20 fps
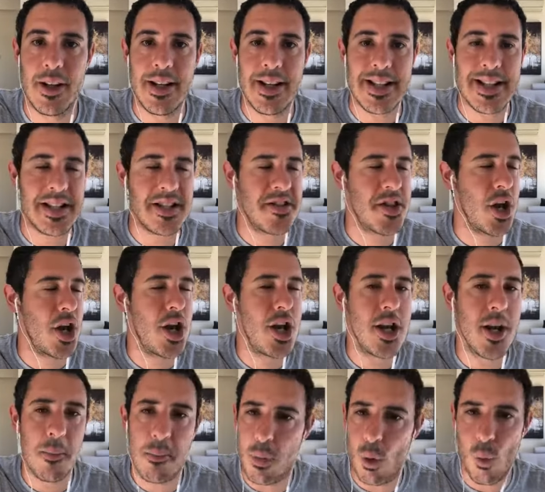is the
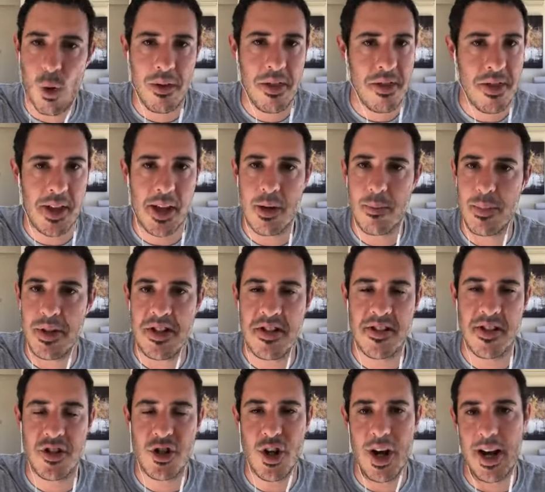number one thing in
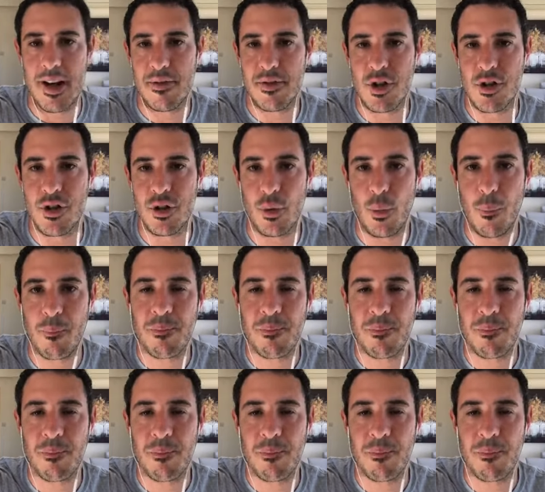business you have to do.